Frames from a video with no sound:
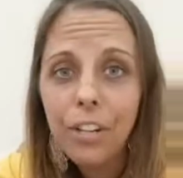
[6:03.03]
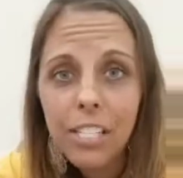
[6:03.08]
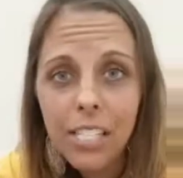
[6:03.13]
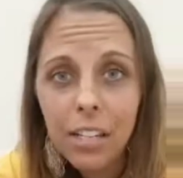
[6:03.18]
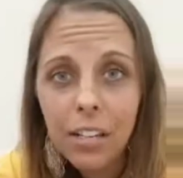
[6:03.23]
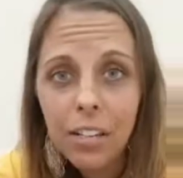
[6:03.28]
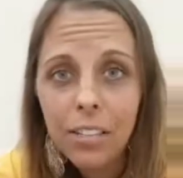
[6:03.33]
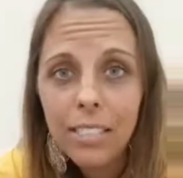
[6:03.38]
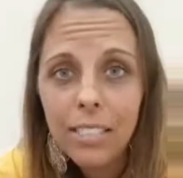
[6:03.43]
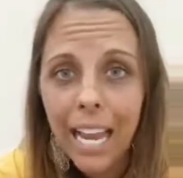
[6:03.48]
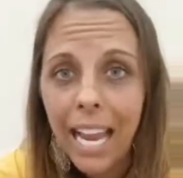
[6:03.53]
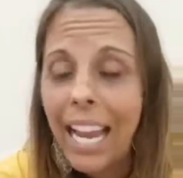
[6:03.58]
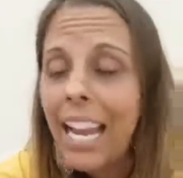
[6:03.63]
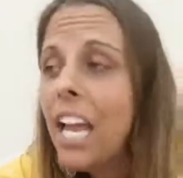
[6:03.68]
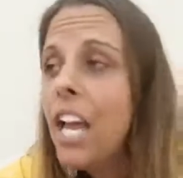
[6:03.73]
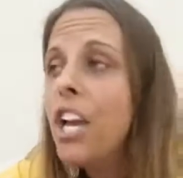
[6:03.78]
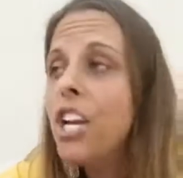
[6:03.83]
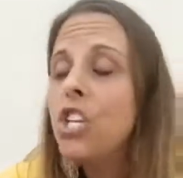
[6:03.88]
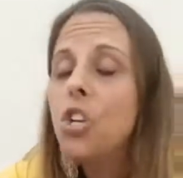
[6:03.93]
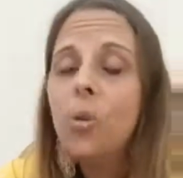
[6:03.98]
single day,
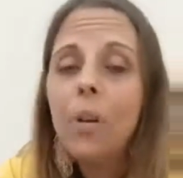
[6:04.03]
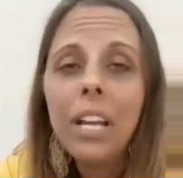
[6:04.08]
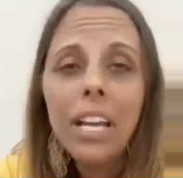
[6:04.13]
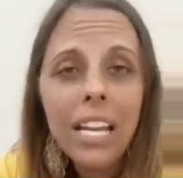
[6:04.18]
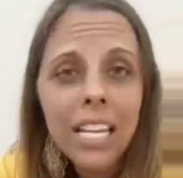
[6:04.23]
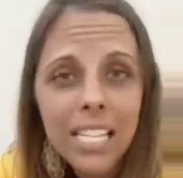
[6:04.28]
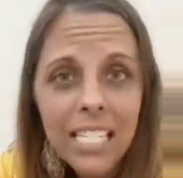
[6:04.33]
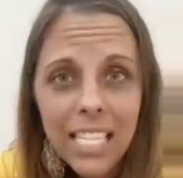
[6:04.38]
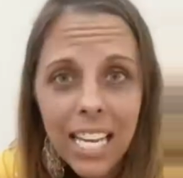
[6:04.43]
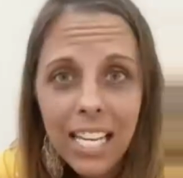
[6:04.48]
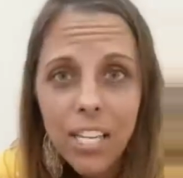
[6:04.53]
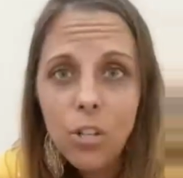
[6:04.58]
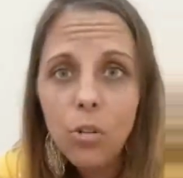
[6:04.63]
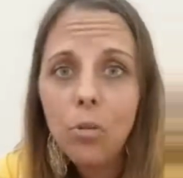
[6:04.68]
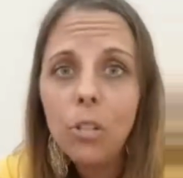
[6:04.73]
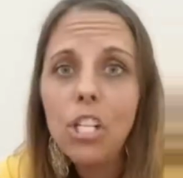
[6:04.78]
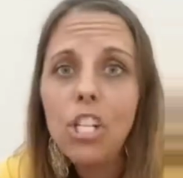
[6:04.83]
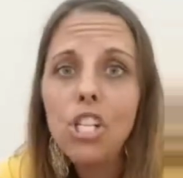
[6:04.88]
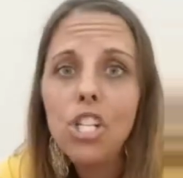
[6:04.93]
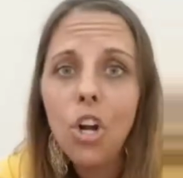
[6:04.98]
you can
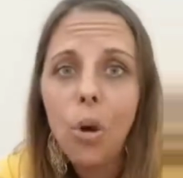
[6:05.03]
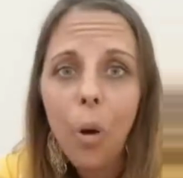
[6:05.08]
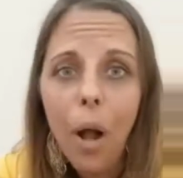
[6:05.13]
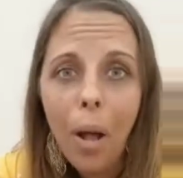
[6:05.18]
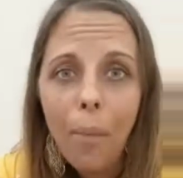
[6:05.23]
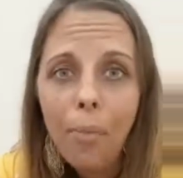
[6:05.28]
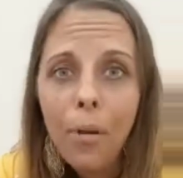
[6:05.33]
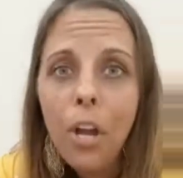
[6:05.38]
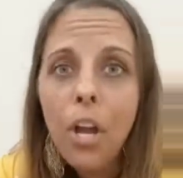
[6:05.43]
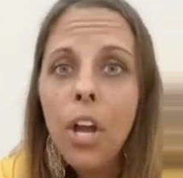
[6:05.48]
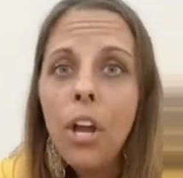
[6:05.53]
continually show up.